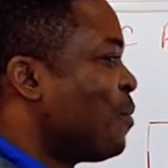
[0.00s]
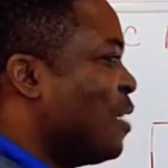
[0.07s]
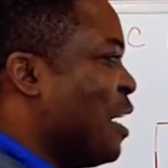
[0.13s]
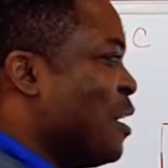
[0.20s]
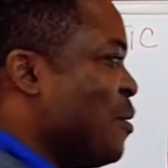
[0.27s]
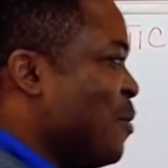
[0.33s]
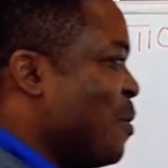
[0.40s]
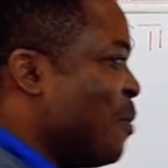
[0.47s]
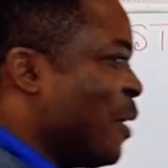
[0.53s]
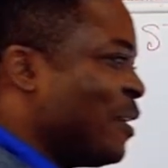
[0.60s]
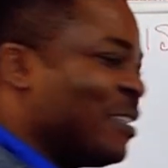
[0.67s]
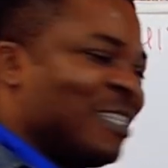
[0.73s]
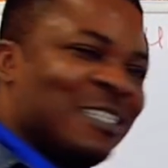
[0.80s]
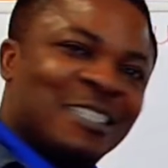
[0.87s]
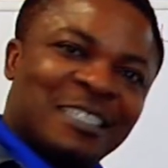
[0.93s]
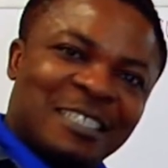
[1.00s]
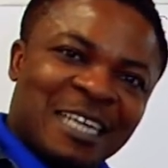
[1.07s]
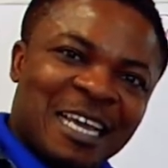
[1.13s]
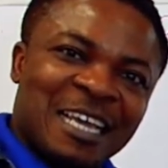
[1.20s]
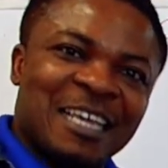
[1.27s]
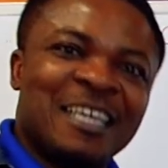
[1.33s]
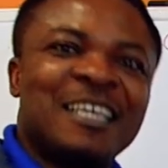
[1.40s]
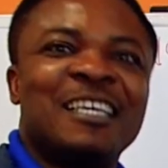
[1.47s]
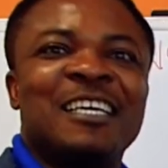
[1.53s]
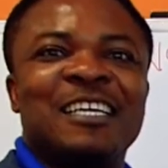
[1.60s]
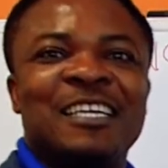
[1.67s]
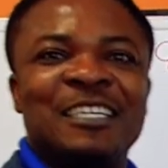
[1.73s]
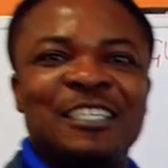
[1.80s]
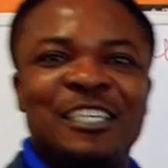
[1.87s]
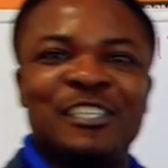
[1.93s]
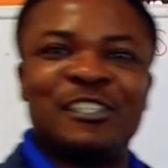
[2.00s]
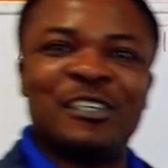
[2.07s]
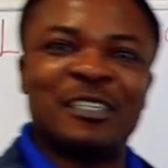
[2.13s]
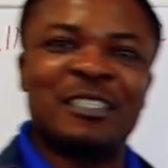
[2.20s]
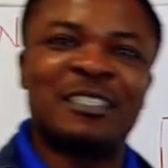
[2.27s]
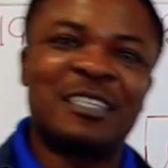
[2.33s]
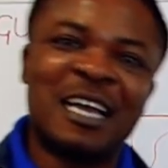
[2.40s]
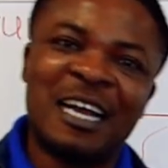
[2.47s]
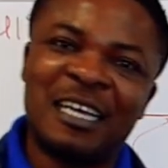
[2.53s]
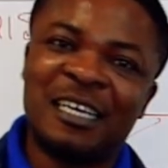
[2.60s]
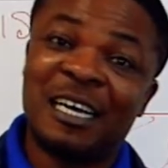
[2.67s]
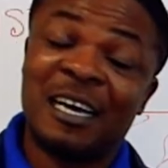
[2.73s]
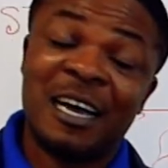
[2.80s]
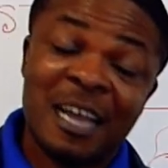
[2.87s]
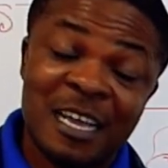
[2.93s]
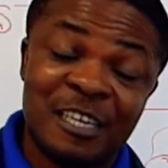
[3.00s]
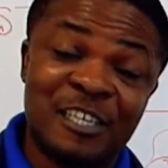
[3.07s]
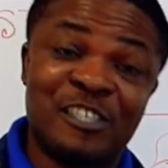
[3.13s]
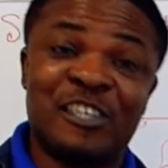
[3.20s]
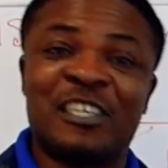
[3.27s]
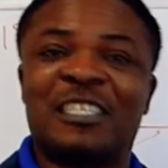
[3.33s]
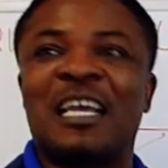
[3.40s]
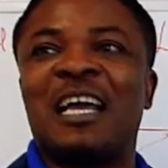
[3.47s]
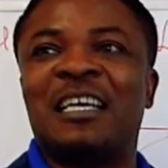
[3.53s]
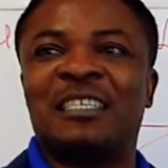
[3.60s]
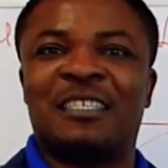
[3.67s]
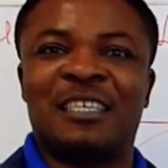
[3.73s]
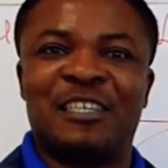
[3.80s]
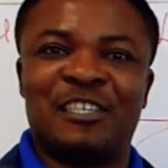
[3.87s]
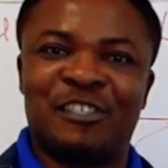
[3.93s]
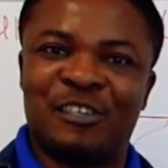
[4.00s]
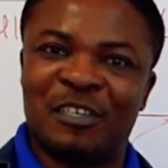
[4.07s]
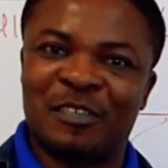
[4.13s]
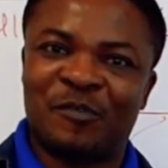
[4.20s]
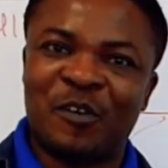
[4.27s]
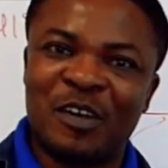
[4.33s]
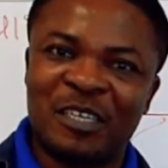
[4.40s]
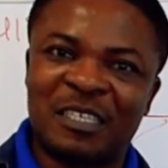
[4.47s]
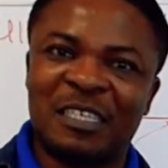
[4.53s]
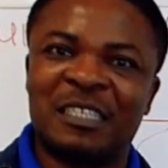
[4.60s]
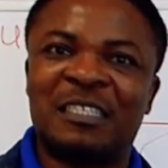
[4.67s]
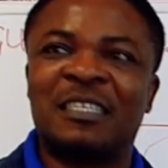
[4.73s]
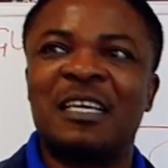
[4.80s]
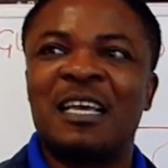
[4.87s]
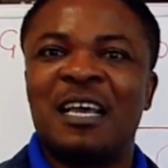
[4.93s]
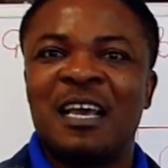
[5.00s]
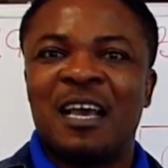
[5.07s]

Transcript: Anyway, but today in Indigenous Hands, Indigenous Voices,